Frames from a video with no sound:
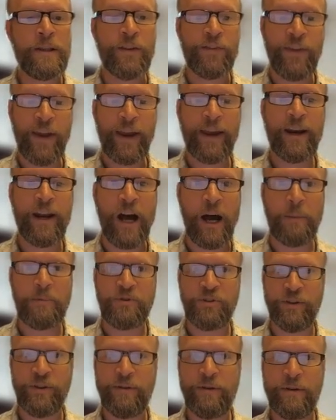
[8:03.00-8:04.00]
The second
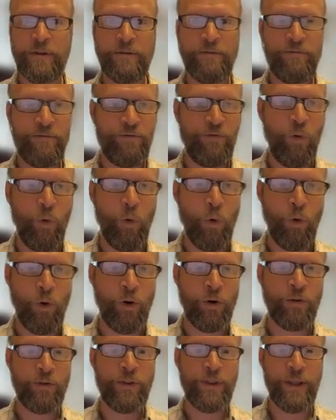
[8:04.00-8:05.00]
option
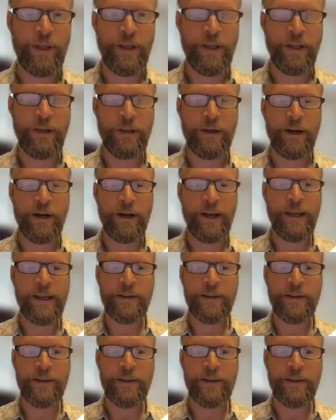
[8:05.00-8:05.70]
for the